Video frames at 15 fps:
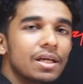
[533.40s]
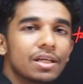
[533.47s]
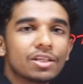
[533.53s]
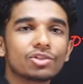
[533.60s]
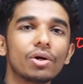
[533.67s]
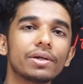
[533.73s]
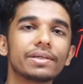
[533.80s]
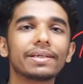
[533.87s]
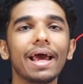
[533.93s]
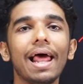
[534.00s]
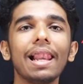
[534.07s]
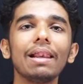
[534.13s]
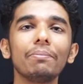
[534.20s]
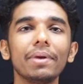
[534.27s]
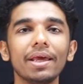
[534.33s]
So
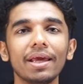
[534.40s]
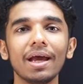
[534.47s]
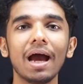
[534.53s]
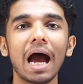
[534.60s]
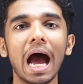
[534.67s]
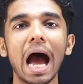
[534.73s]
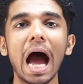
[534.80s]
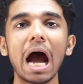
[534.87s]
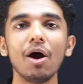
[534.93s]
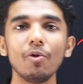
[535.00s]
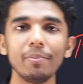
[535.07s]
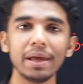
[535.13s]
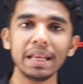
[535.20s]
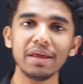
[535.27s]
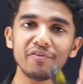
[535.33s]
tell me, how
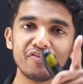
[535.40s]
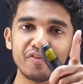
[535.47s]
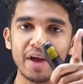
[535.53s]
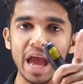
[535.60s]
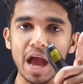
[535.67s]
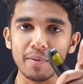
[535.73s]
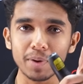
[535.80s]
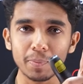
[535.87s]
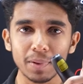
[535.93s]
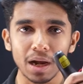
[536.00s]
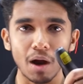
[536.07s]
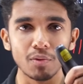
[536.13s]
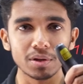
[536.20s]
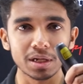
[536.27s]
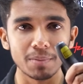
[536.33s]
many favorable
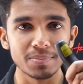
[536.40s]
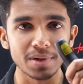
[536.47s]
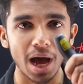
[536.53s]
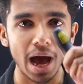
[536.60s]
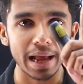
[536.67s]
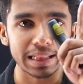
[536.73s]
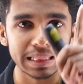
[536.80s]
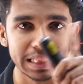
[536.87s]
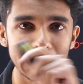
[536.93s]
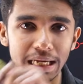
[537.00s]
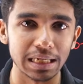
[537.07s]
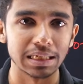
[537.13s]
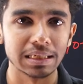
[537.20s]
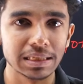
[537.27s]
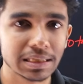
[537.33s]
outcomes are
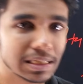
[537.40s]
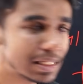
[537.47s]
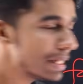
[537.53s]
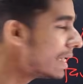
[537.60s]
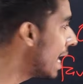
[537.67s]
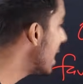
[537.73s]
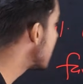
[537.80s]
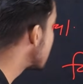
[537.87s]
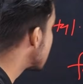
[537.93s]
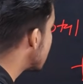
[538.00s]
there? Yes,